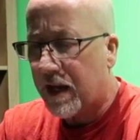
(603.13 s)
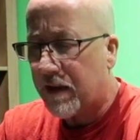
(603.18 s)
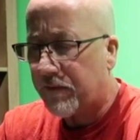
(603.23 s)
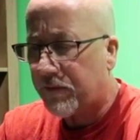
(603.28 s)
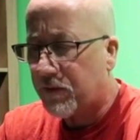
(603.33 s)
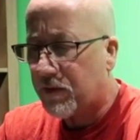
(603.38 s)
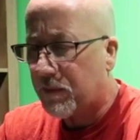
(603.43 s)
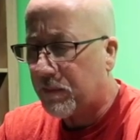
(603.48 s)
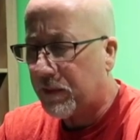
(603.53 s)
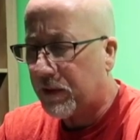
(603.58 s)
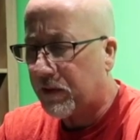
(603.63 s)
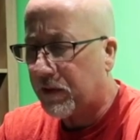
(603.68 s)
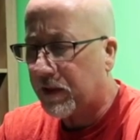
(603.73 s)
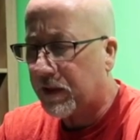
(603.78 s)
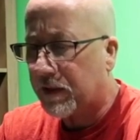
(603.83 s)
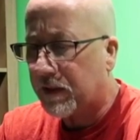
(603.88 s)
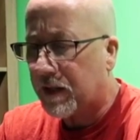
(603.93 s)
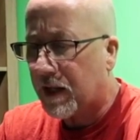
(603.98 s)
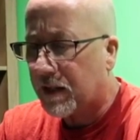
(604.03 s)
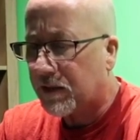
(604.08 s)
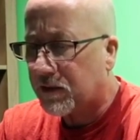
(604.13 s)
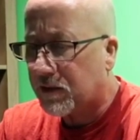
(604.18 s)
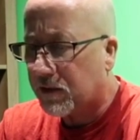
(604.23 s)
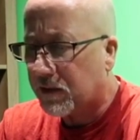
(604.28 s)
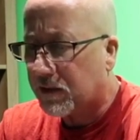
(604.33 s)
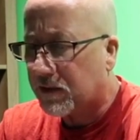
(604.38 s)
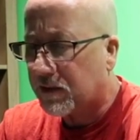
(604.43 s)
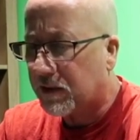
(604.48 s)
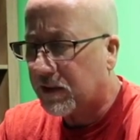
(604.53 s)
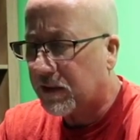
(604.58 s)
and for the period not to
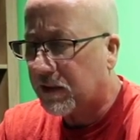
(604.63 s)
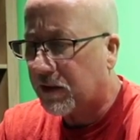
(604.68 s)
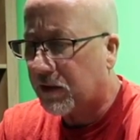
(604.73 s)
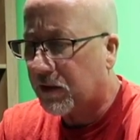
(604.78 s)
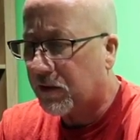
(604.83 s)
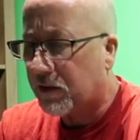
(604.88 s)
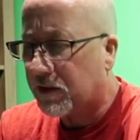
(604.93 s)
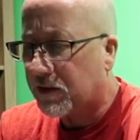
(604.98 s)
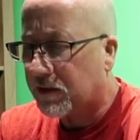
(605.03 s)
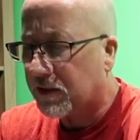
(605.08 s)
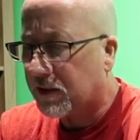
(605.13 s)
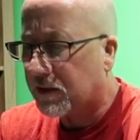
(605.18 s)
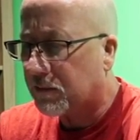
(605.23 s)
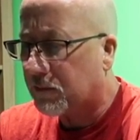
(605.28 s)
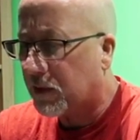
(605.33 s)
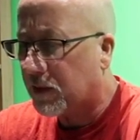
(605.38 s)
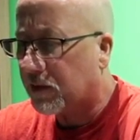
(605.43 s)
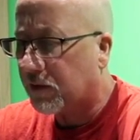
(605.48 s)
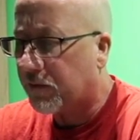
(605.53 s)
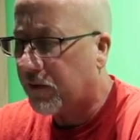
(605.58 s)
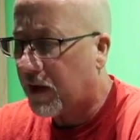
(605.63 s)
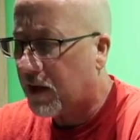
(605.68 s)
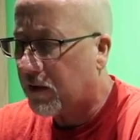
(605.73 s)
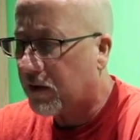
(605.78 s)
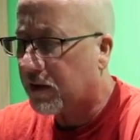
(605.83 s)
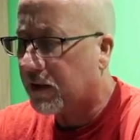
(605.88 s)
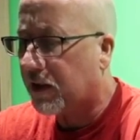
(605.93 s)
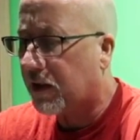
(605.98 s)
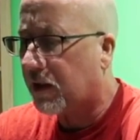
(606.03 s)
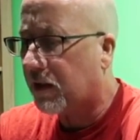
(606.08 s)
exceed thirty-six months
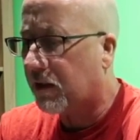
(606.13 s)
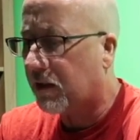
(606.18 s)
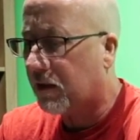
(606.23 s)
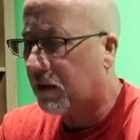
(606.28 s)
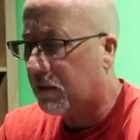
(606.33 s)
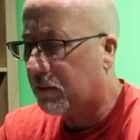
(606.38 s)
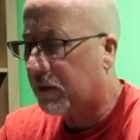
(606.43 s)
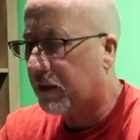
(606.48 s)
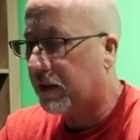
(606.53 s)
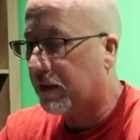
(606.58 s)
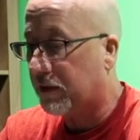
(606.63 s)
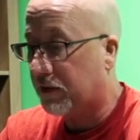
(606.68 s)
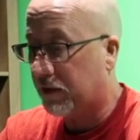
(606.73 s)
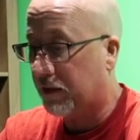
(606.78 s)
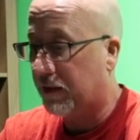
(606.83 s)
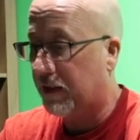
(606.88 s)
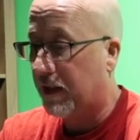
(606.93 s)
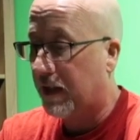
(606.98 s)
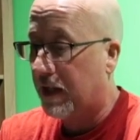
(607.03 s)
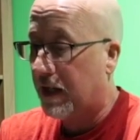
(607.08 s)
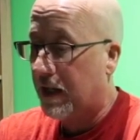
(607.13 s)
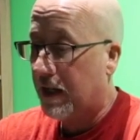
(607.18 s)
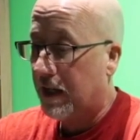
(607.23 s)
following the culmination,